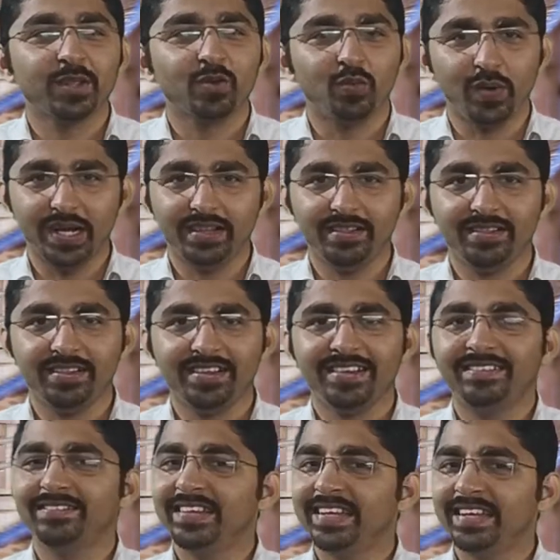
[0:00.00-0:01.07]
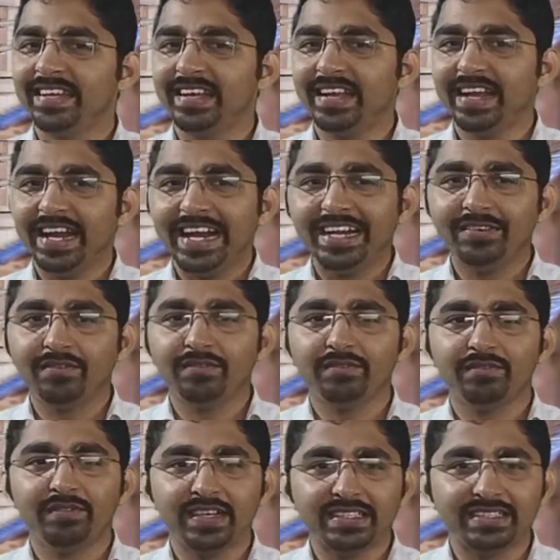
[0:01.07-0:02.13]
while the 8
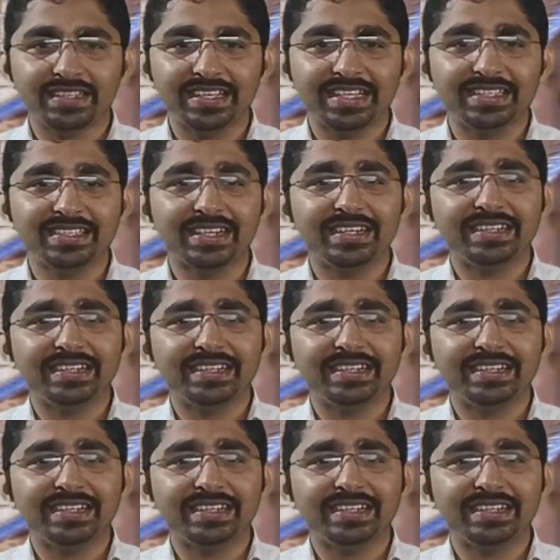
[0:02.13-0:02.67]
waste is